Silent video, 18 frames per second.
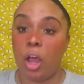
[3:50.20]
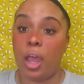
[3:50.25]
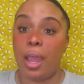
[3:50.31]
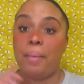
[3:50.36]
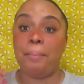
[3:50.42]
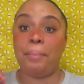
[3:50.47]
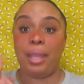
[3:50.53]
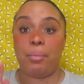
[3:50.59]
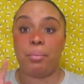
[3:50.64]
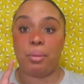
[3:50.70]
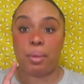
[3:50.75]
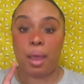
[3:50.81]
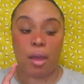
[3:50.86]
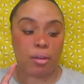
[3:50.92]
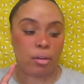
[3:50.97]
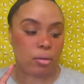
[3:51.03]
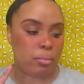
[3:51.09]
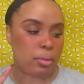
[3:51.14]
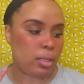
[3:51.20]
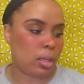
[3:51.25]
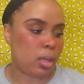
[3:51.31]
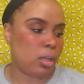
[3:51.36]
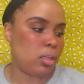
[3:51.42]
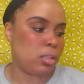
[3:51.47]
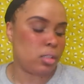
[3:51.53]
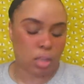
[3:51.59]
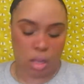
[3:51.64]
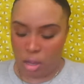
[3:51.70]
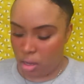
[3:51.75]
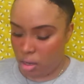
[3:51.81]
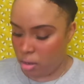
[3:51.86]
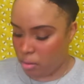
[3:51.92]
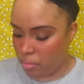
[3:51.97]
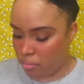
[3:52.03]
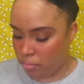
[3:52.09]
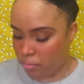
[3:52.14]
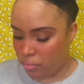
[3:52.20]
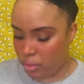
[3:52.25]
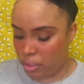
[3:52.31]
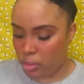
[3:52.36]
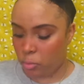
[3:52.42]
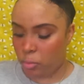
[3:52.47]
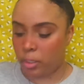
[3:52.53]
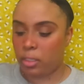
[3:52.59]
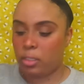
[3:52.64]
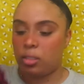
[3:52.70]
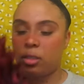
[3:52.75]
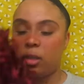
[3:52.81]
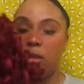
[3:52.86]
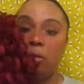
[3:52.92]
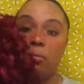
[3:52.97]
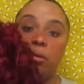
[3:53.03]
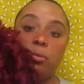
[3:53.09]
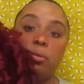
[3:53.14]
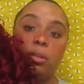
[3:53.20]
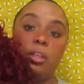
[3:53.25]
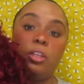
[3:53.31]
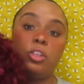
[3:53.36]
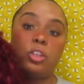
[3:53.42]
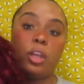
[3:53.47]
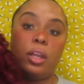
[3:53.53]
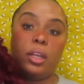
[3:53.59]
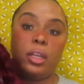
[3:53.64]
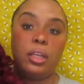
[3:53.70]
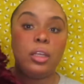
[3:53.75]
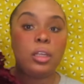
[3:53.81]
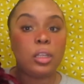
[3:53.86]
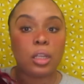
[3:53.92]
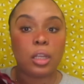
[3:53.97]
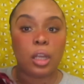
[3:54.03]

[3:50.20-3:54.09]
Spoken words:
and baby powder because these wigs tend to be really shiny.